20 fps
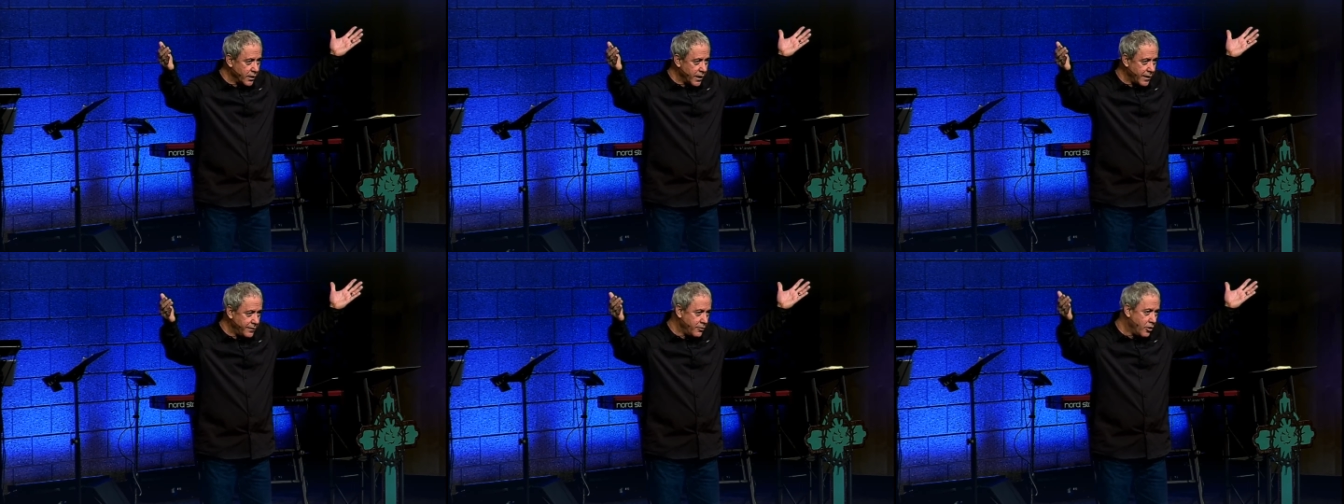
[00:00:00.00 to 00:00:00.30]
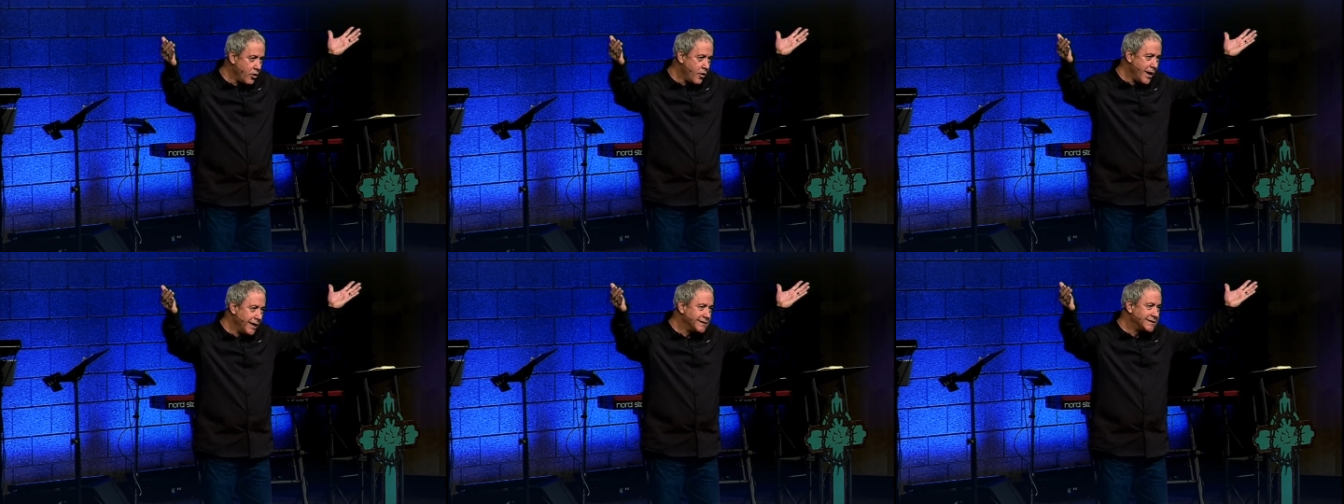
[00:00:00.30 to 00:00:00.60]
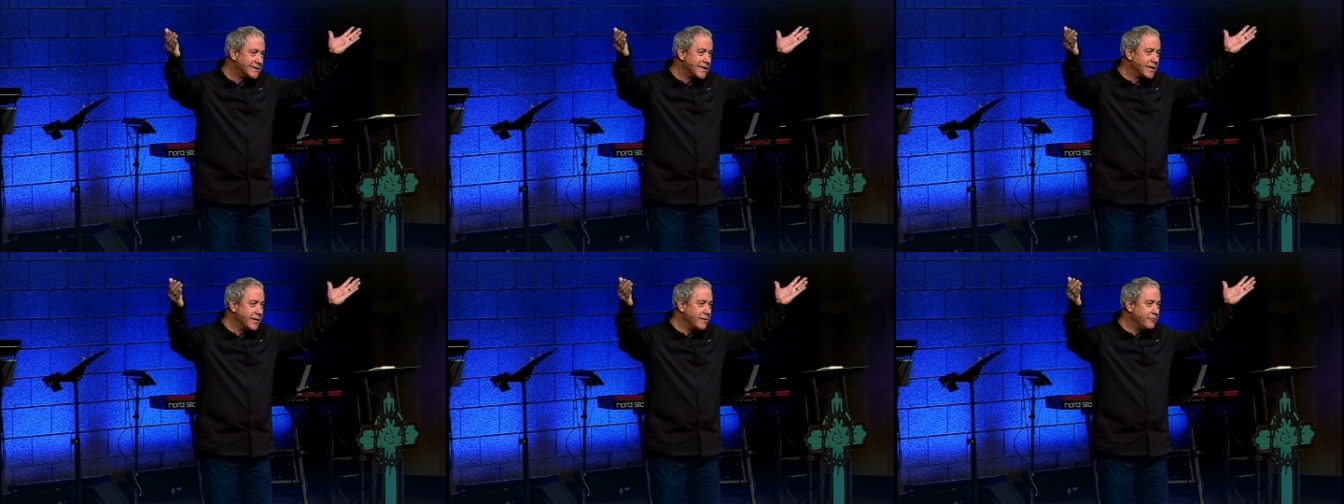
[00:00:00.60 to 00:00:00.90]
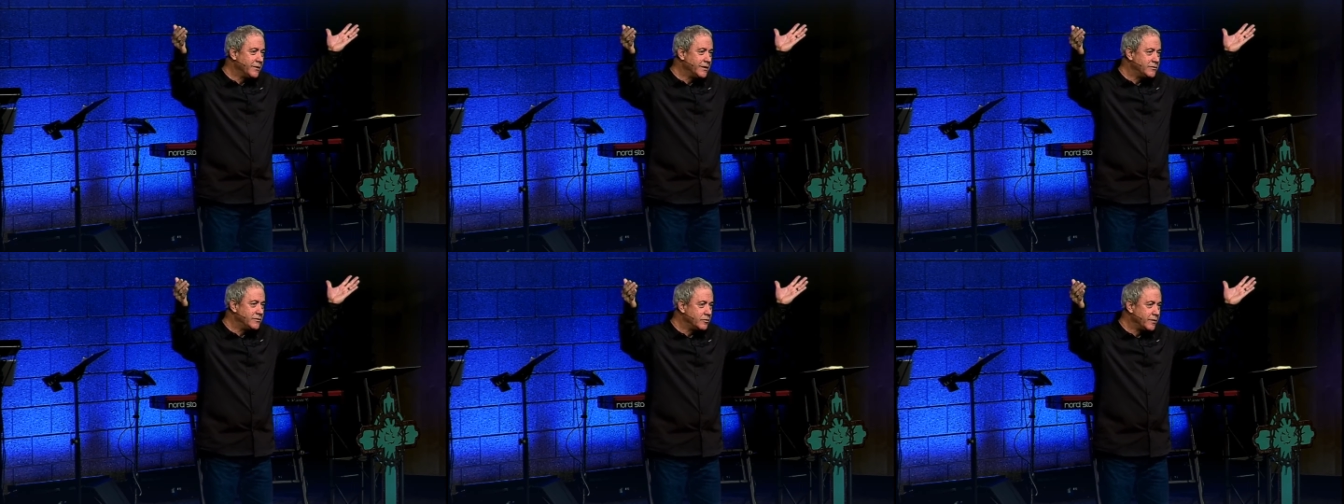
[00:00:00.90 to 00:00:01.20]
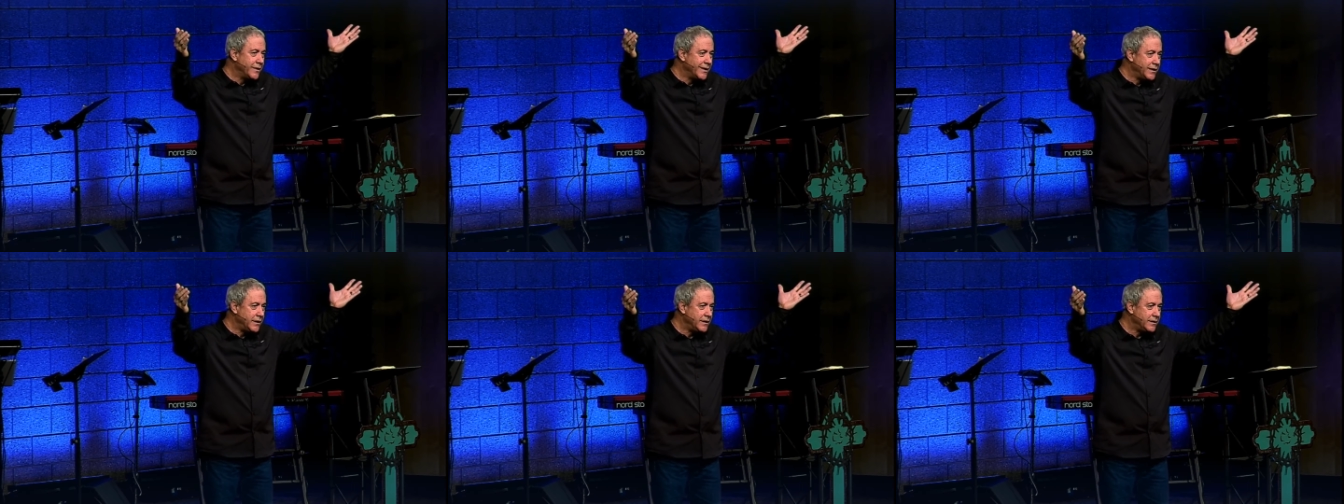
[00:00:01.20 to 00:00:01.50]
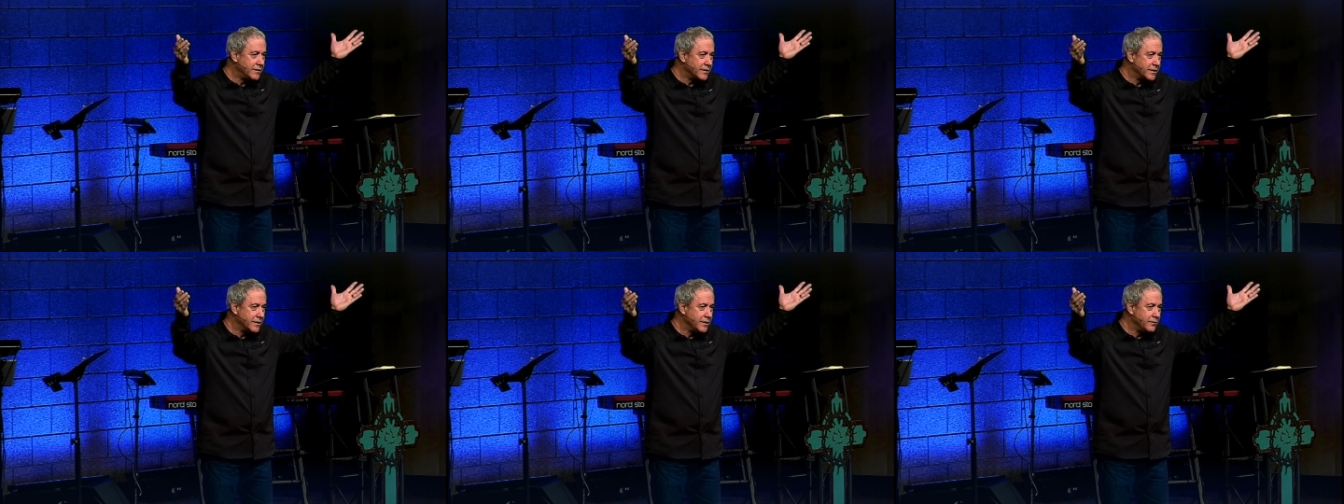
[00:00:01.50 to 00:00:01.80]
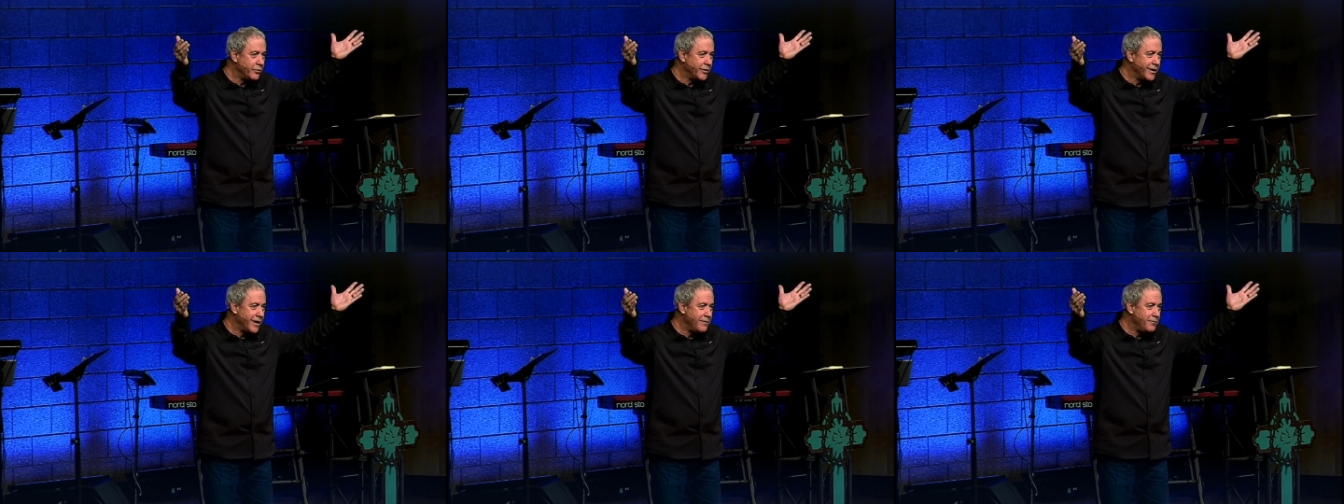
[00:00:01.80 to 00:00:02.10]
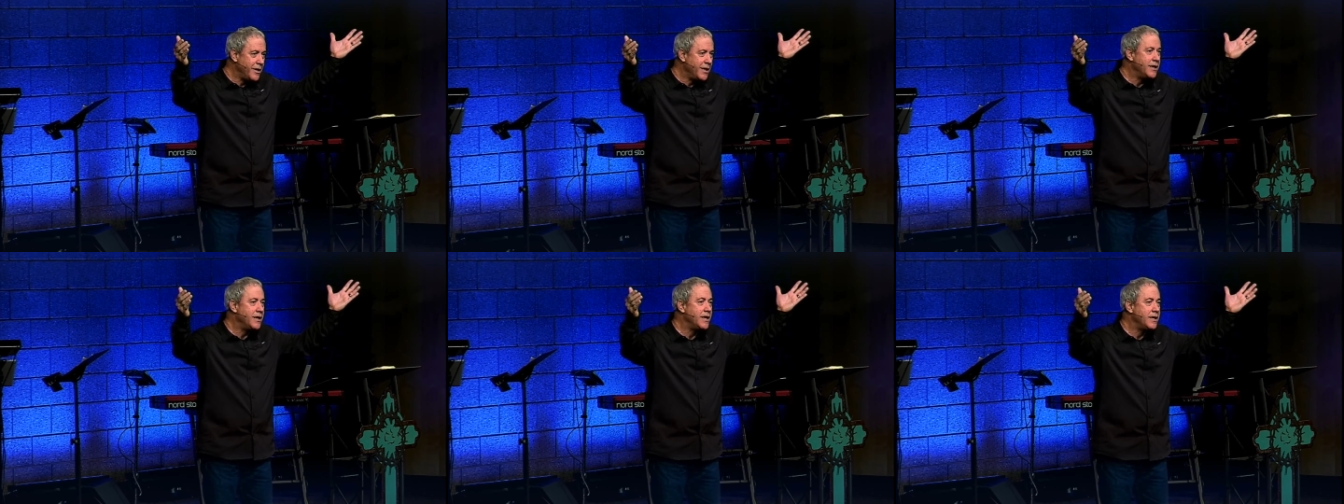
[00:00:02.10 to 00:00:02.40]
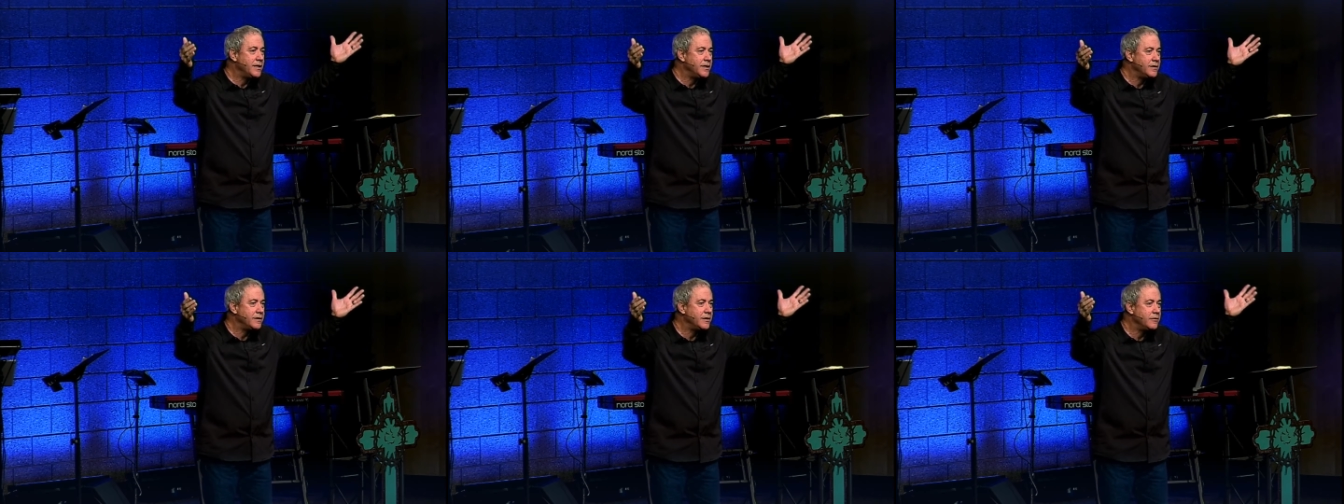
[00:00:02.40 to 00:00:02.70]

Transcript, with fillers: I know I said I would do anything, but I meant anything